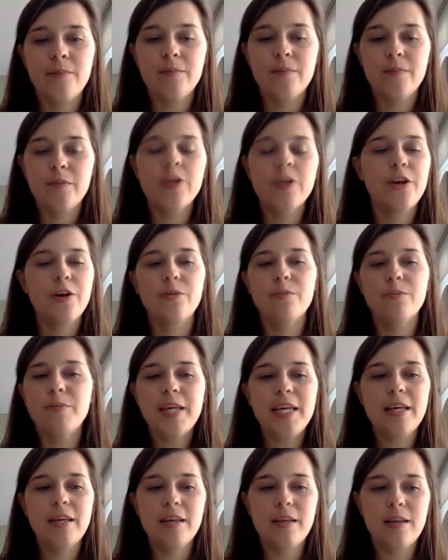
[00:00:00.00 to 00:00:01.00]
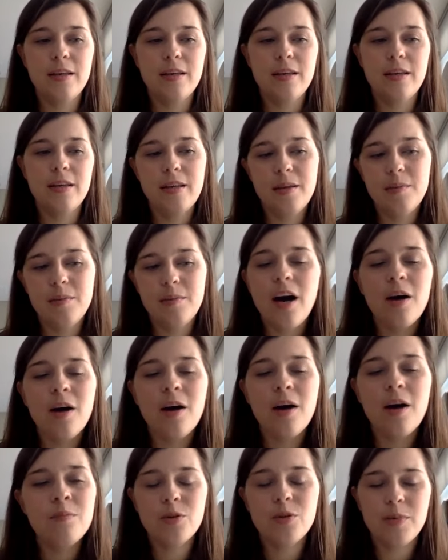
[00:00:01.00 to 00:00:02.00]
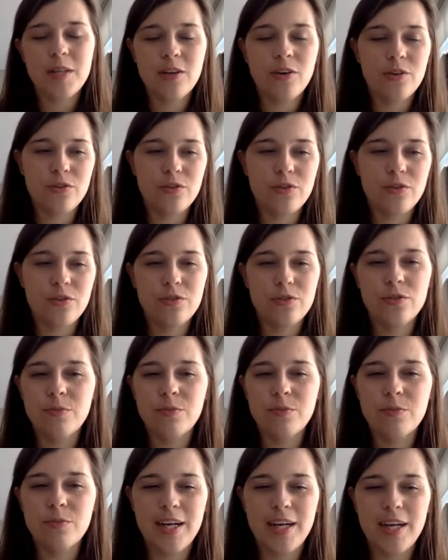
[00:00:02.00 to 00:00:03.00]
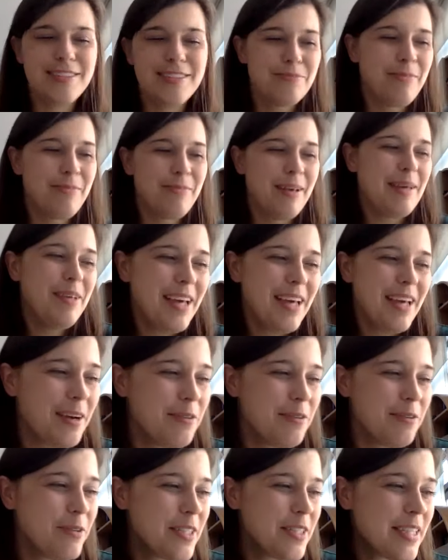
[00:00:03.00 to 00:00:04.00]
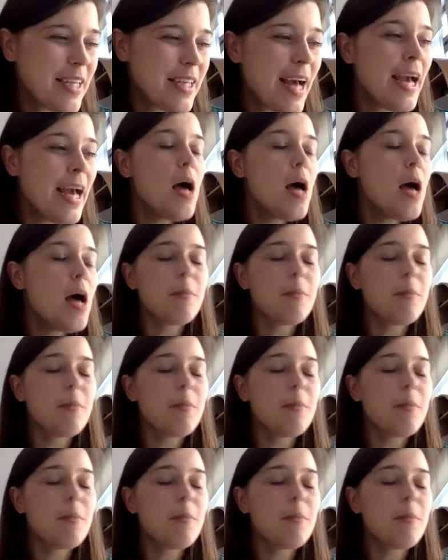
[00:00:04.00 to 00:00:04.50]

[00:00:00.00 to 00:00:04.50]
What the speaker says: you know, be humble, but not too much, maybe, I would say.